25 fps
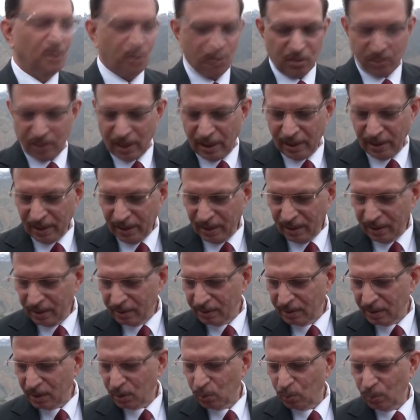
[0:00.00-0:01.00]
Standing
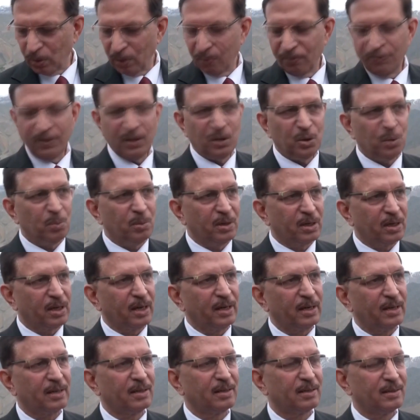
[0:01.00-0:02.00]
just 1 feet to my
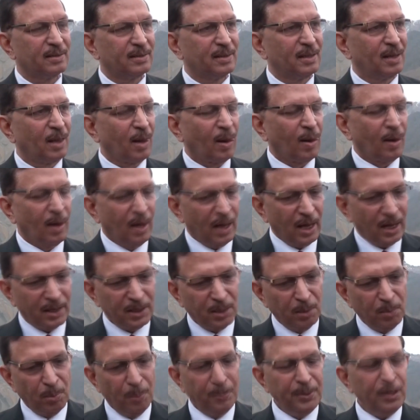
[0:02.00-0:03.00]
right. And
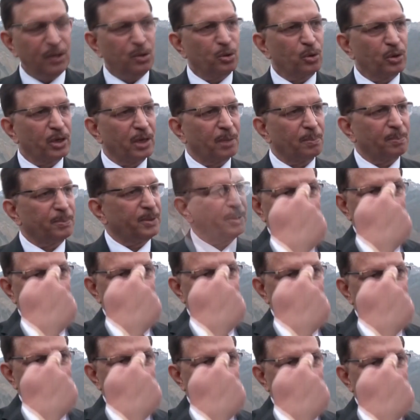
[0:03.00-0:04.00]
the moment he stood up, I was
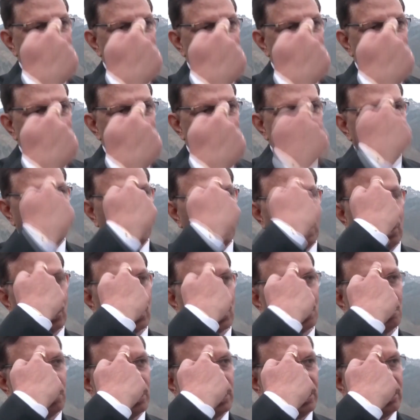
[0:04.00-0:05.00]
ready, and Ranbir
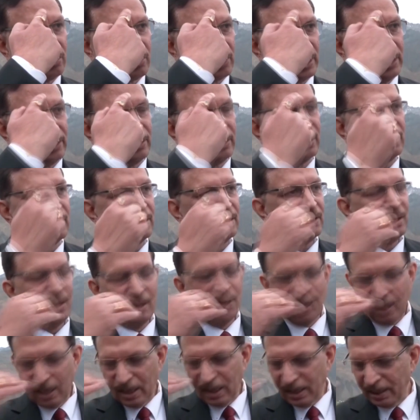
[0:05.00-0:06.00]
got a bullet right here,
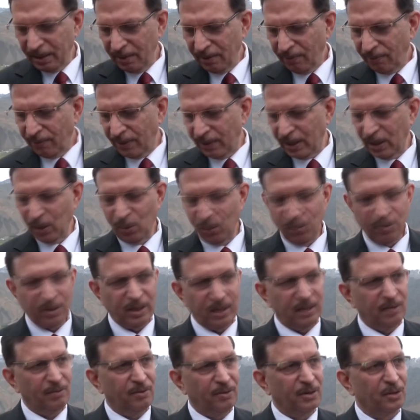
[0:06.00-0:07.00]
and he fell down
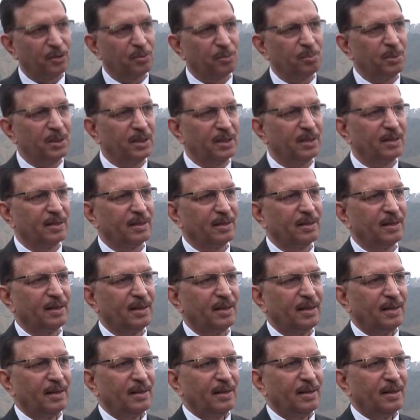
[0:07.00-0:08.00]
right in front of me.
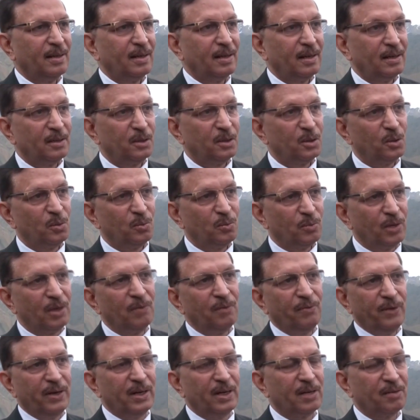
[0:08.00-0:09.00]

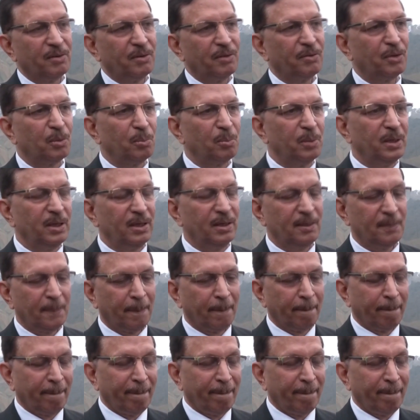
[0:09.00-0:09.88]
1 feet away from me.